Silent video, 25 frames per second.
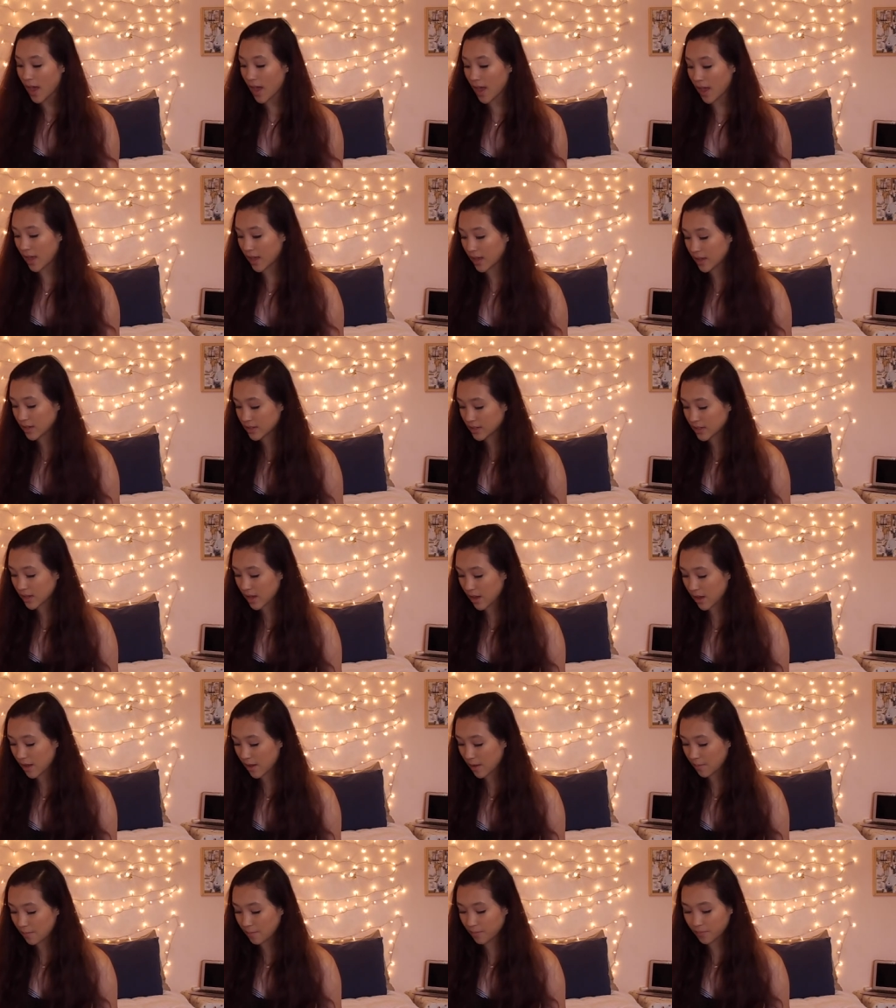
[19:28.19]
And
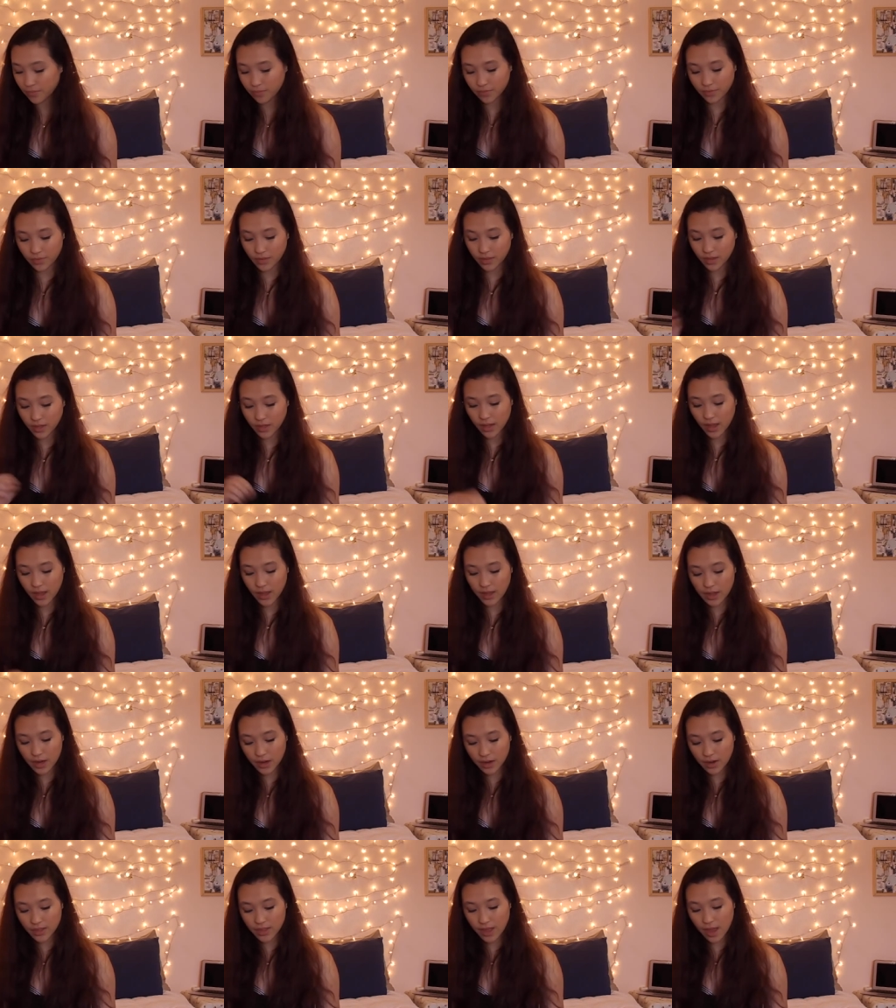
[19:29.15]
um, I
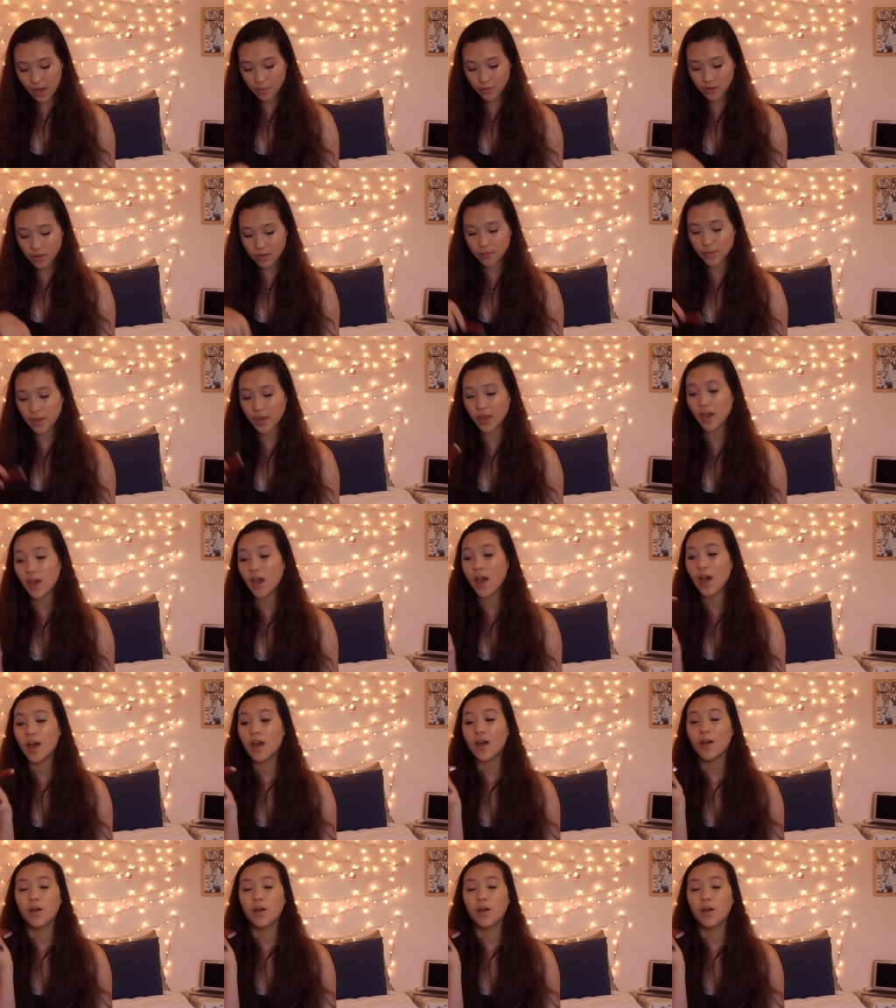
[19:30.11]
carry that with me.